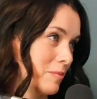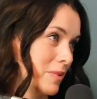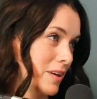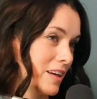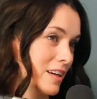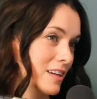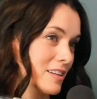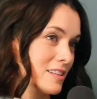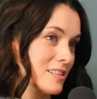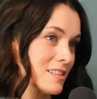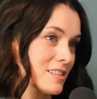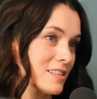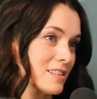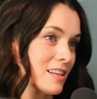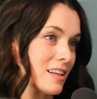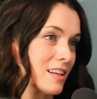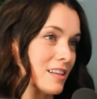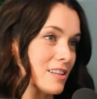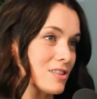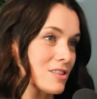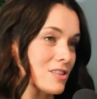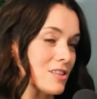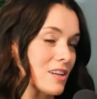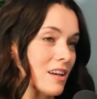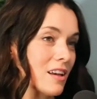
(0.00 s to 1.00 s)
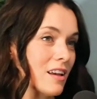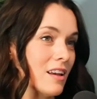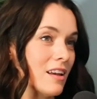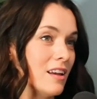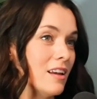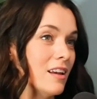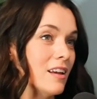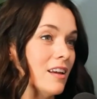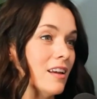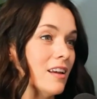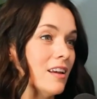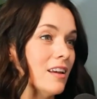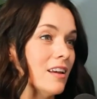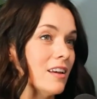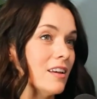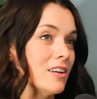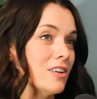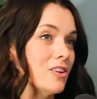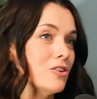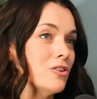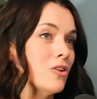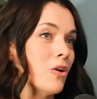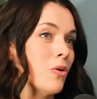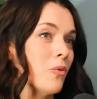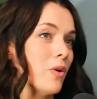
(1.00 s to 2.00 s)
Because
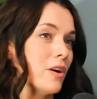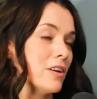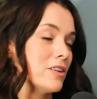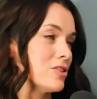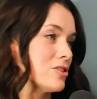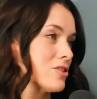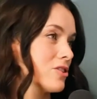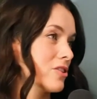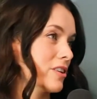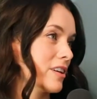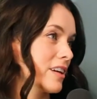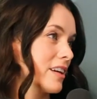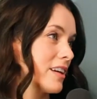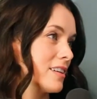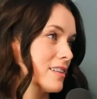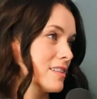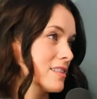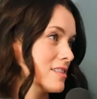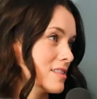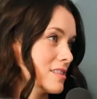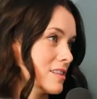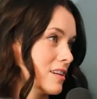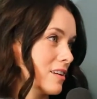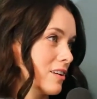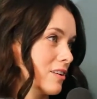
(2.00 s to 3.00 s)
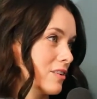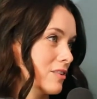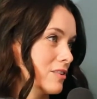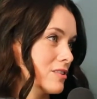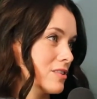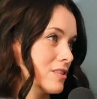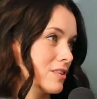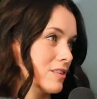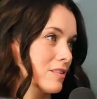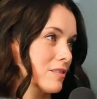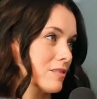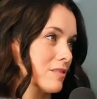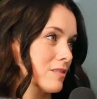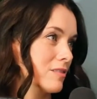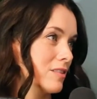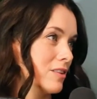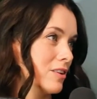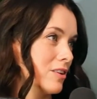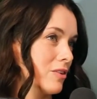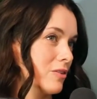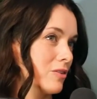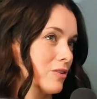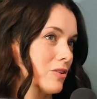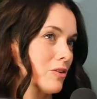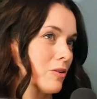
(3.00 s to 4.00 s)
you don't want your kid to you
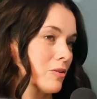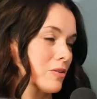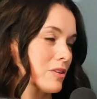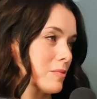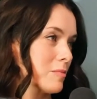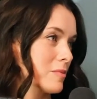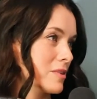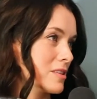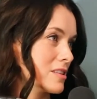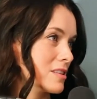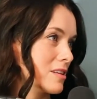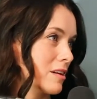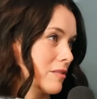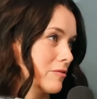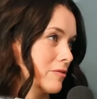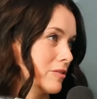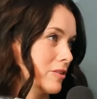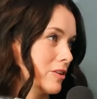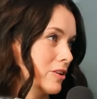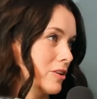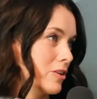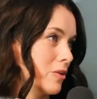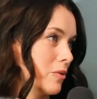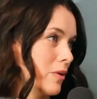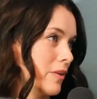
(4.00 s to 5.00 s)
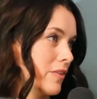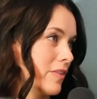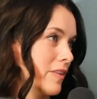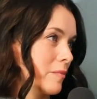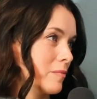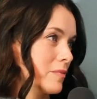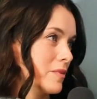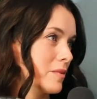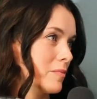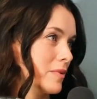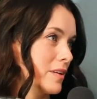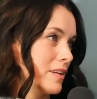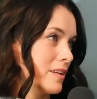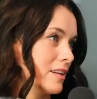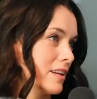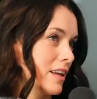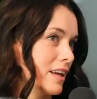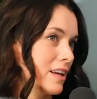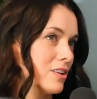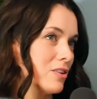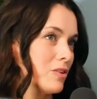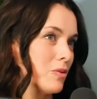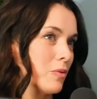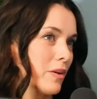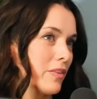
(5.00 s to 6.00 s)
don't want them to suffer. You don't want them to be
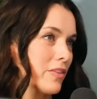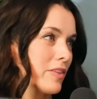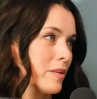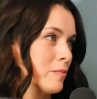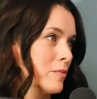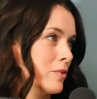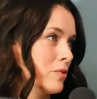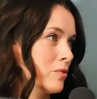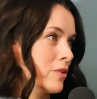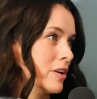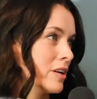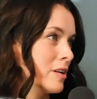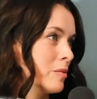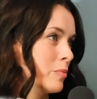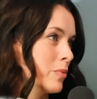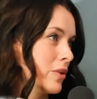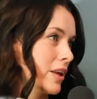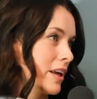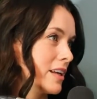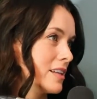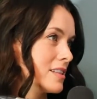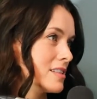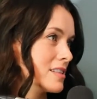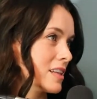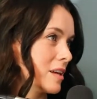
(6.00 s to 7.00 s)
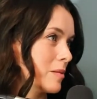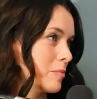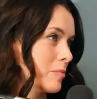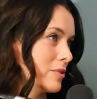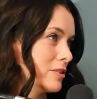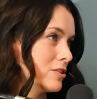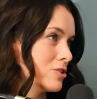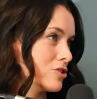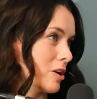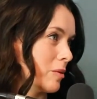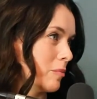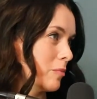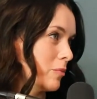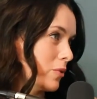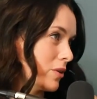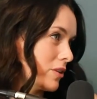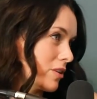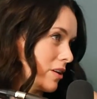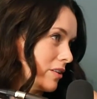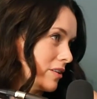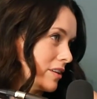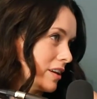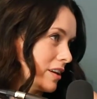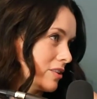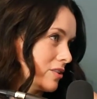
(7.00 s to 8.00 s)
delayed. You want them to run and play and skip and jump with
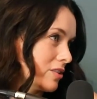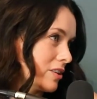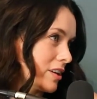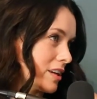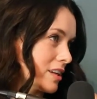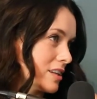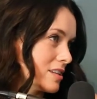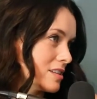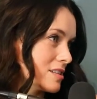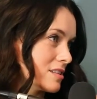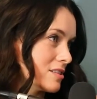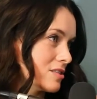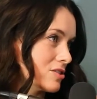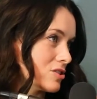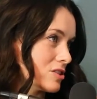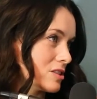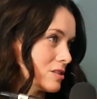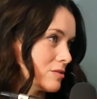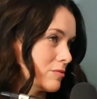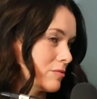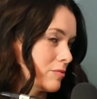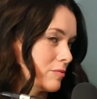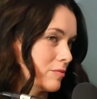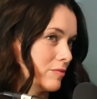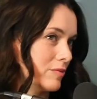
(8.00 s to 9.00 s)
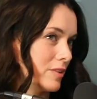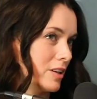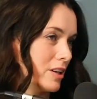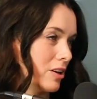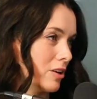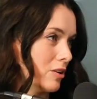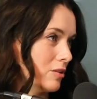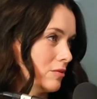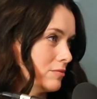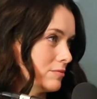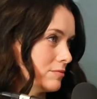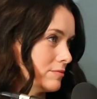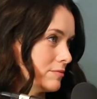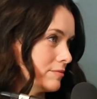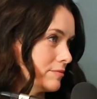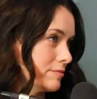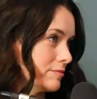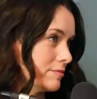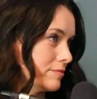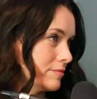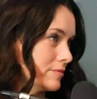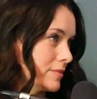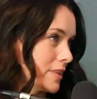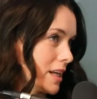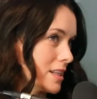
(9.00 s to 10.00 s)
all the other kids and just,
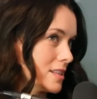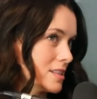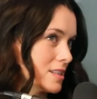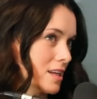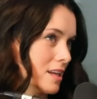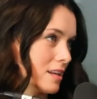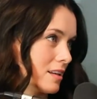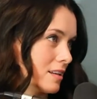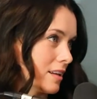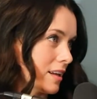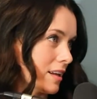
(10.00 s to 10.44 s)
that's it.